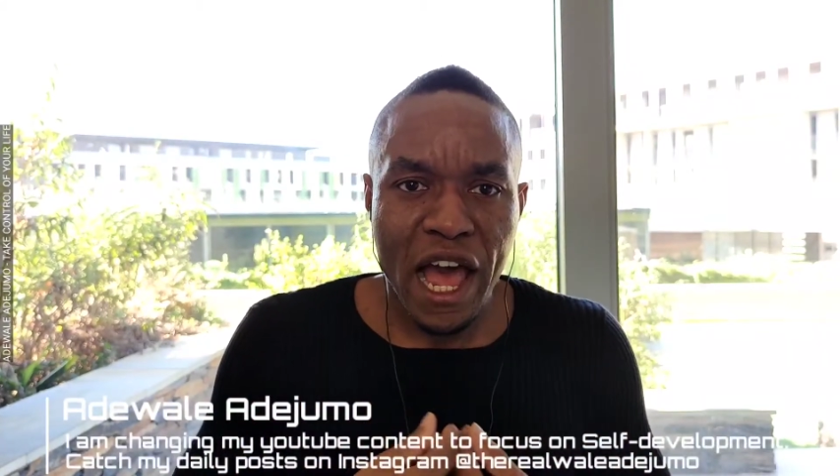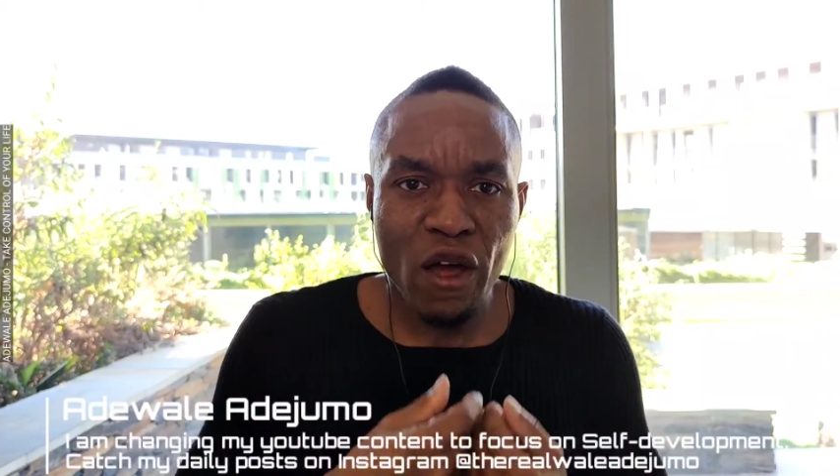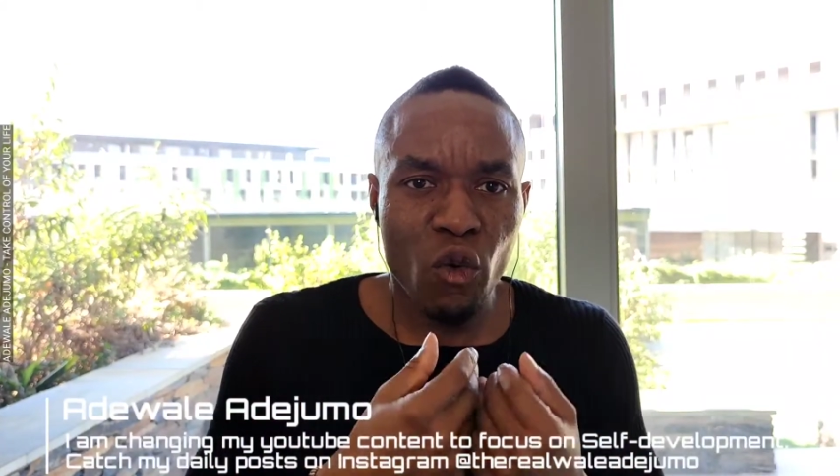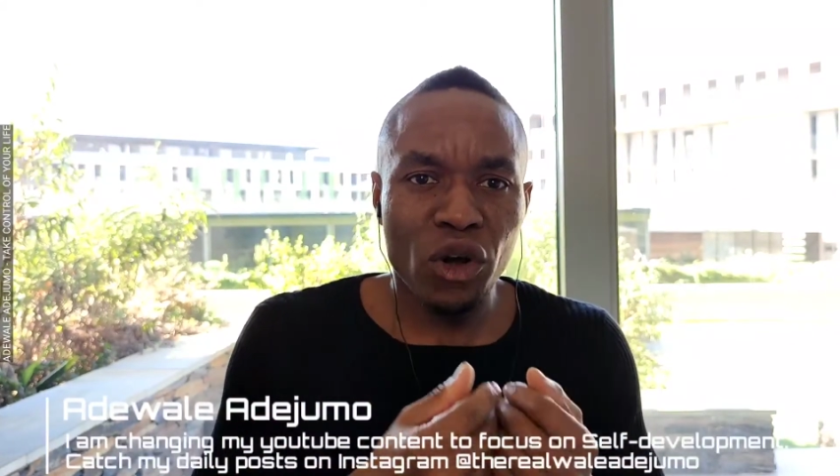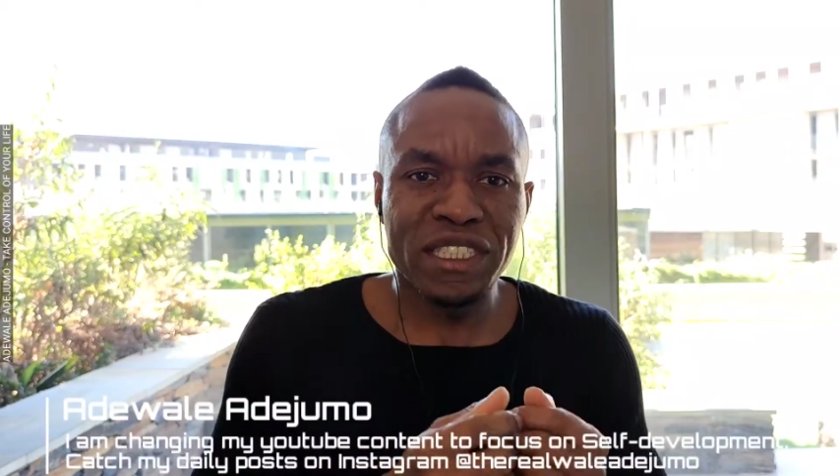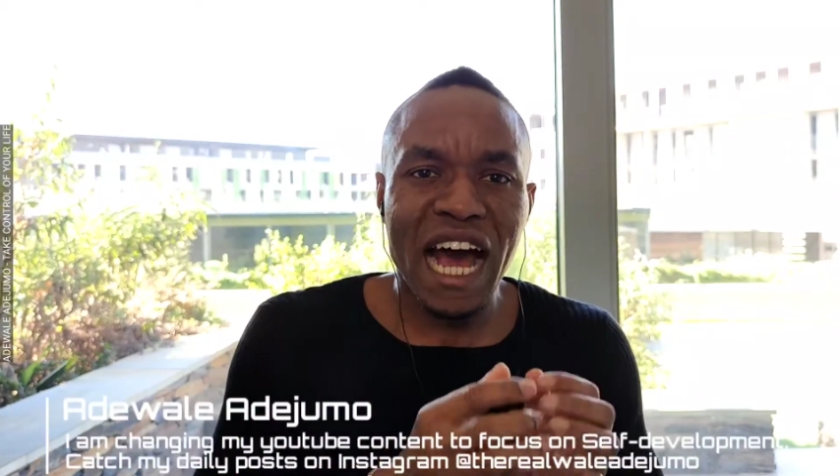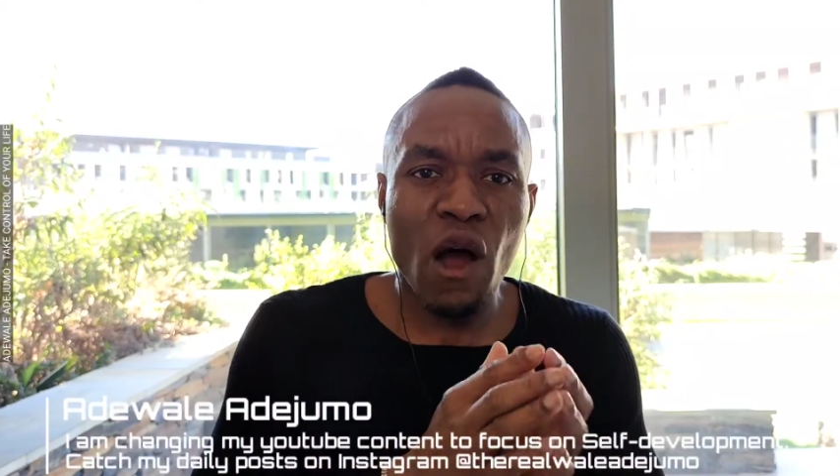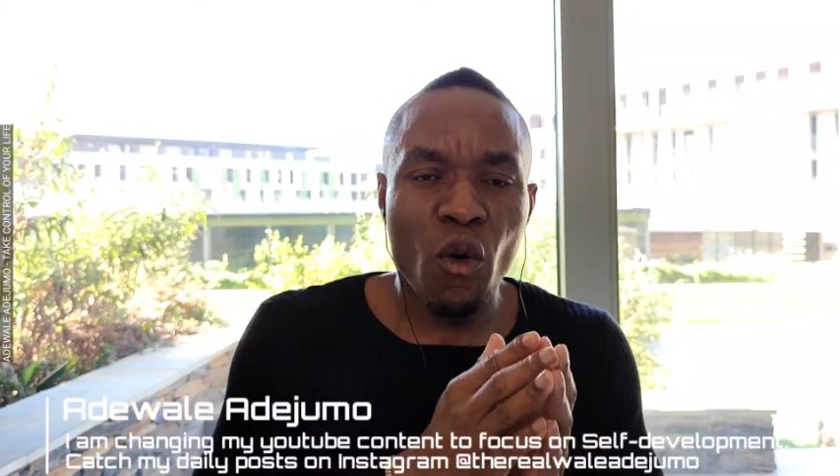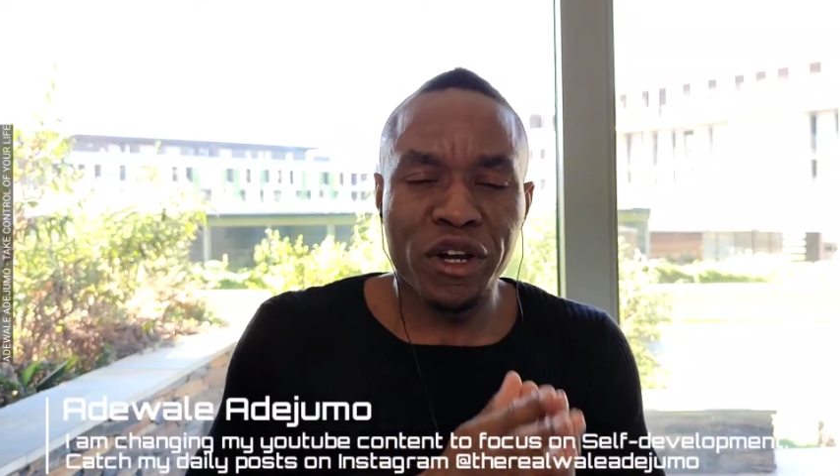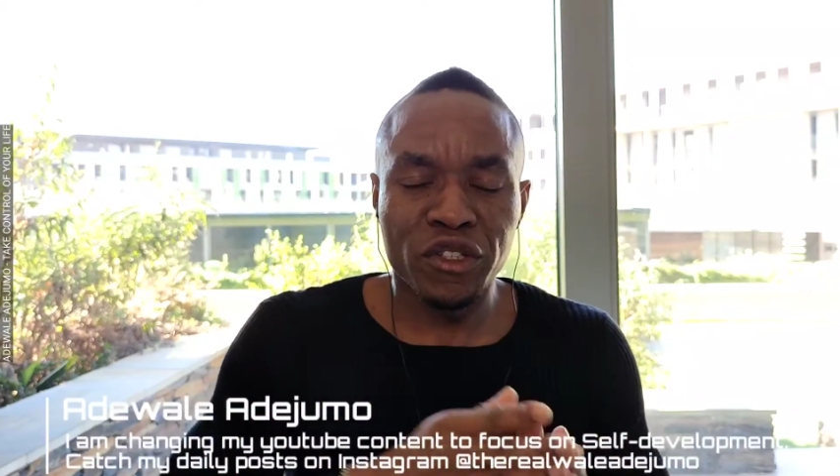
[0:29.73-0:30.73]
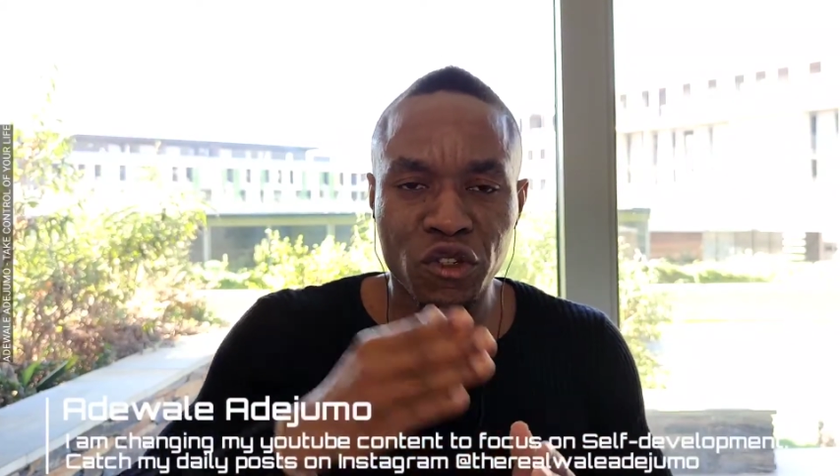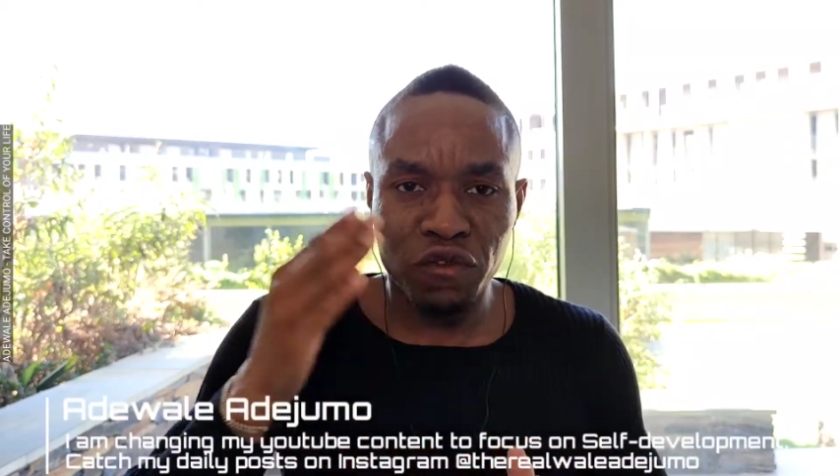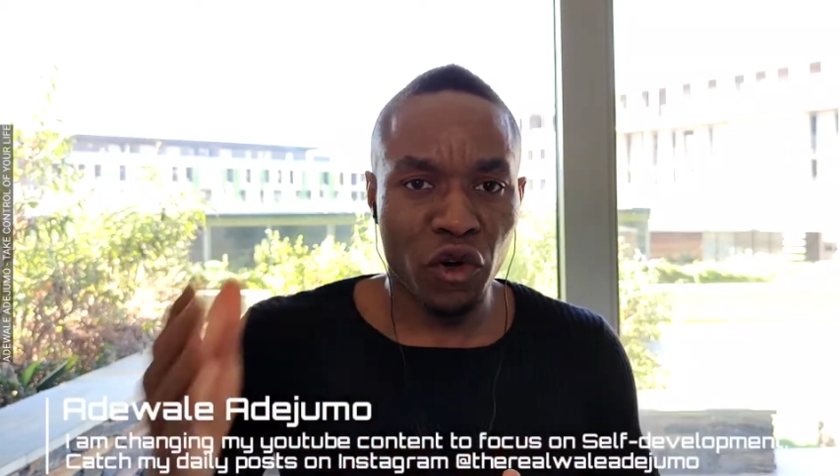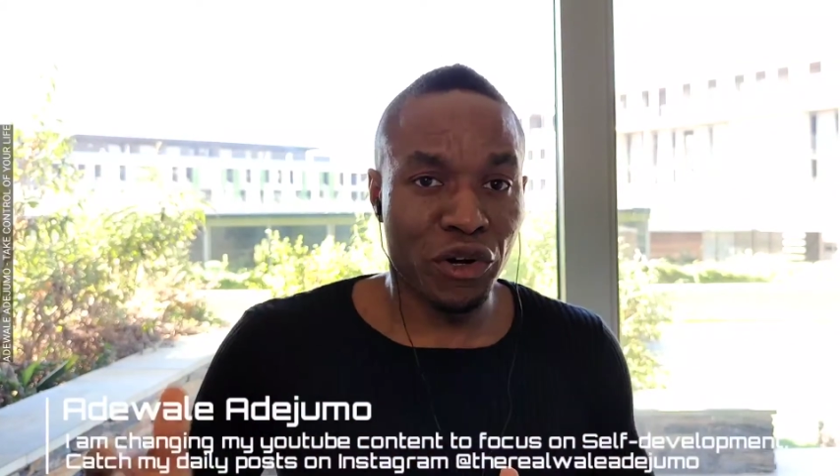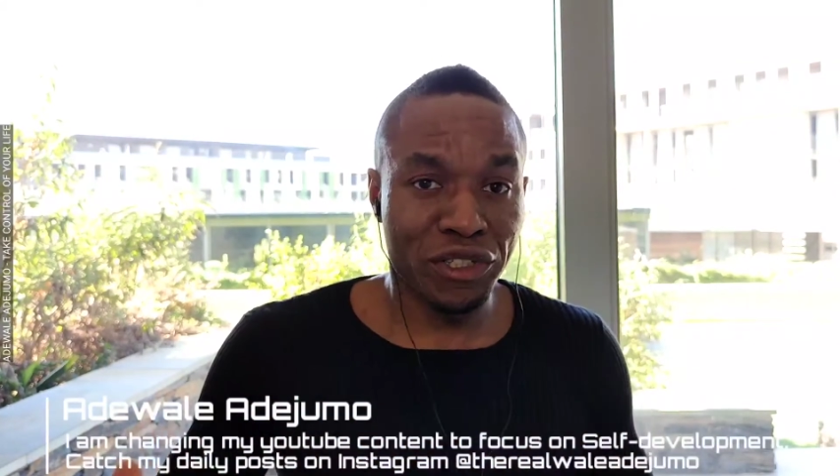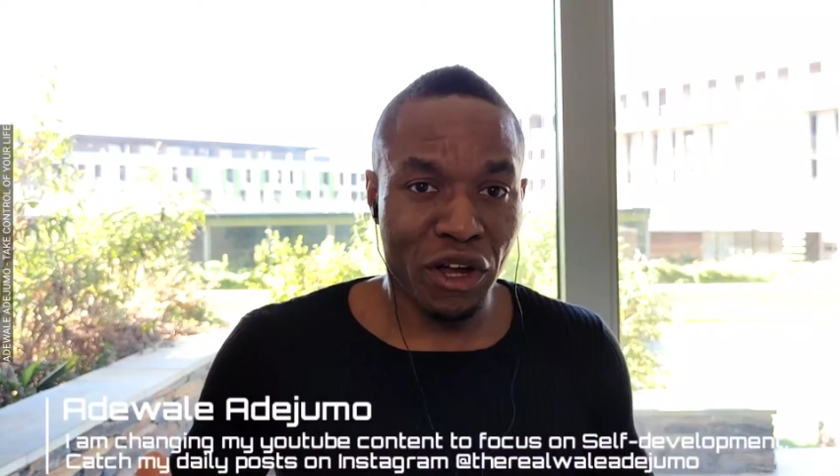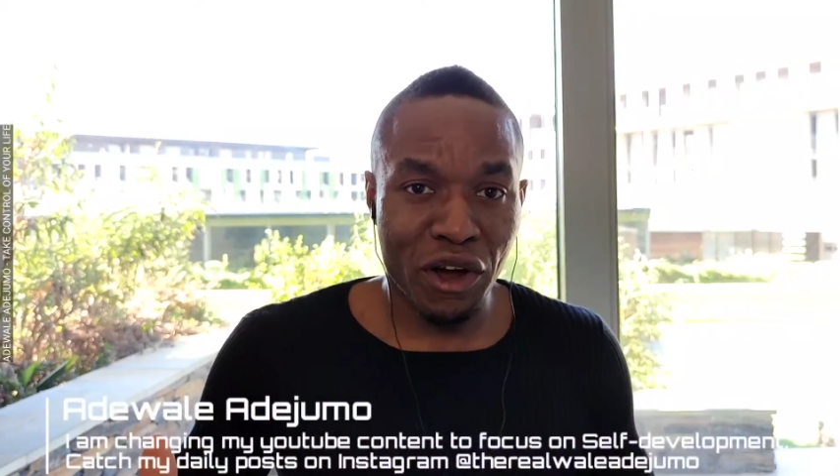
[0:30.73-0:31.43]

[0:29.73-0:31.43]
and what I want to focus